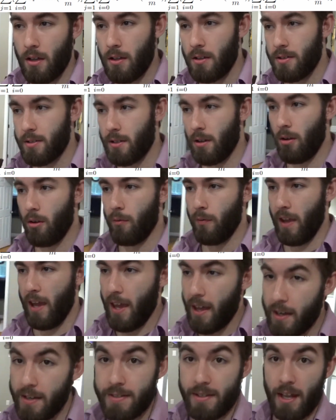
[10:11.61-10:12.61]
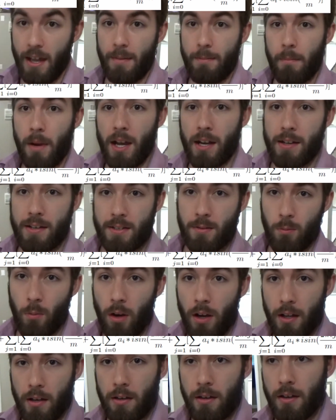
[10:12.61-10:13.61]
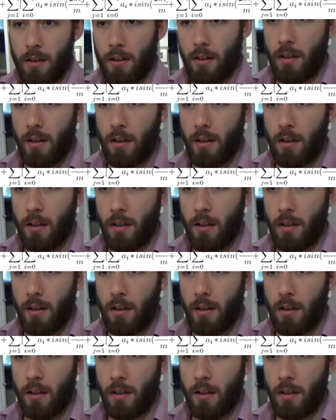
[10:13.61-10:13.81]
So if n is n minus 1,